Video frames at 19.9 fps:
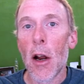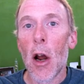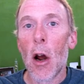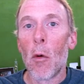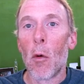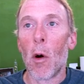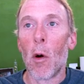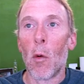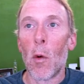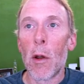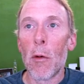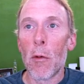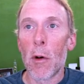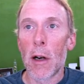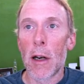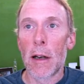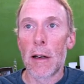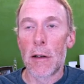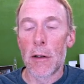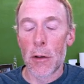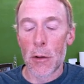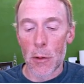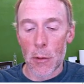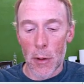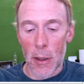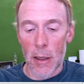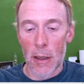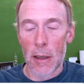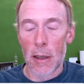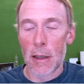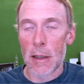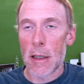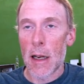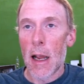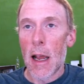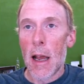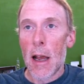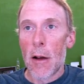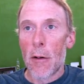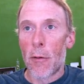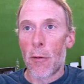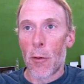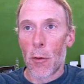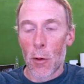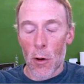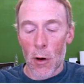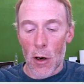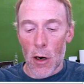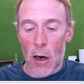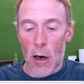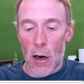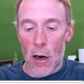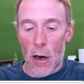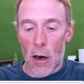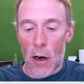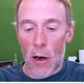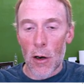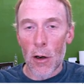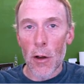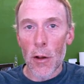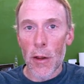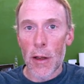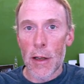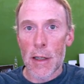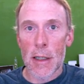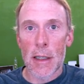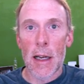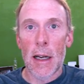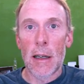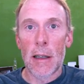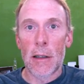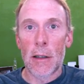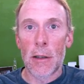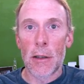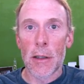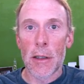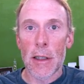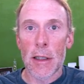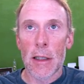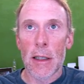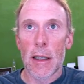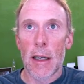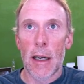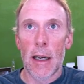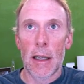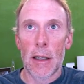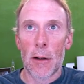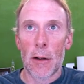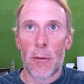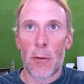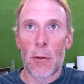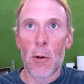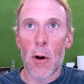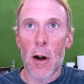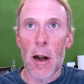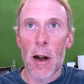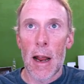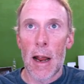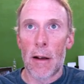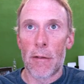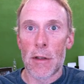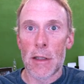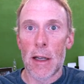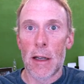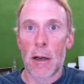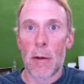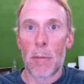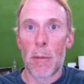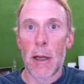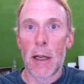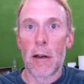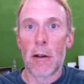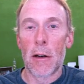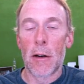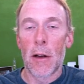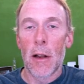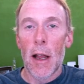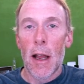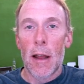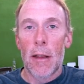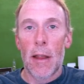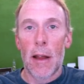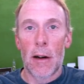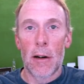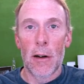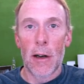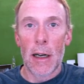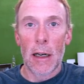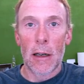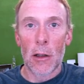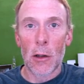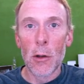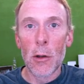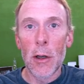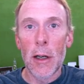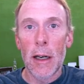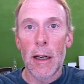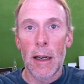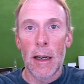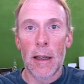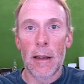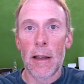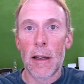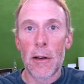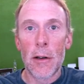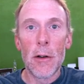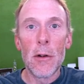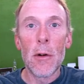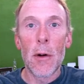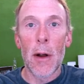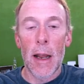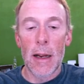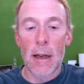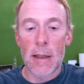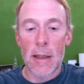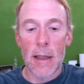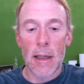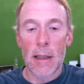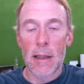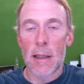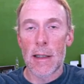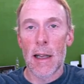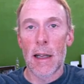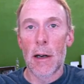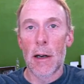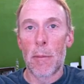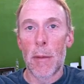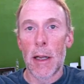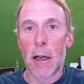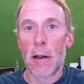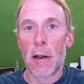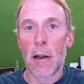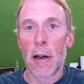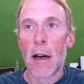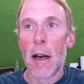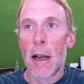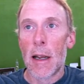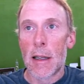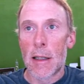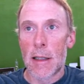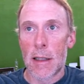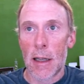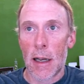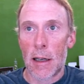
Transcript: we want to do is for all the cells in the four and a half centimeter that are included in the new 18 centimeter cell.